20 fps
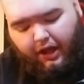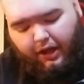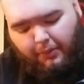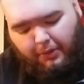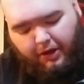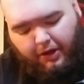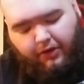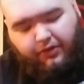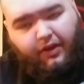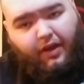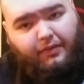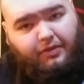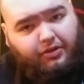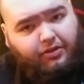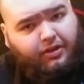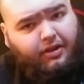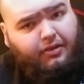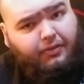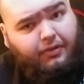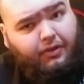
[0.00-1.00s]
I mean, it's
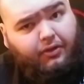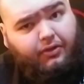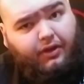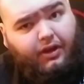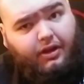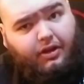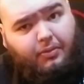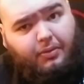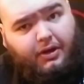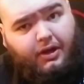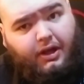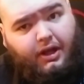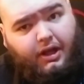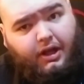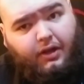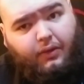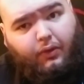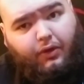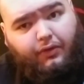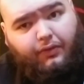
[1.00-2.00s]
obviously going to feel tight depending
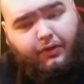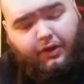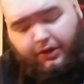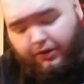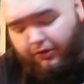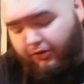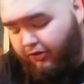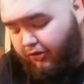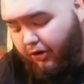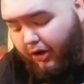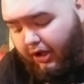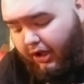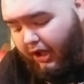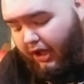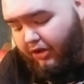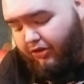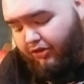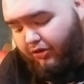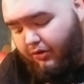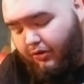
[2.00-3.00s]
on what the fucking string
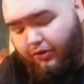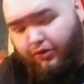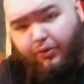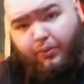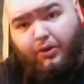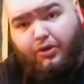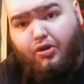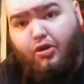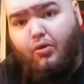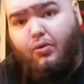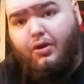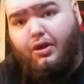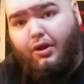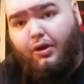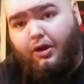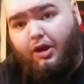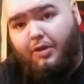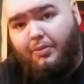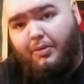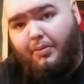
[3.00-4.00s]
gauge you use and what tuning you're
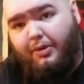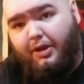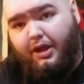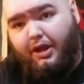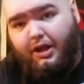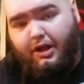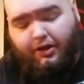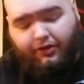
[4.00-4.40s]
going to be playing in,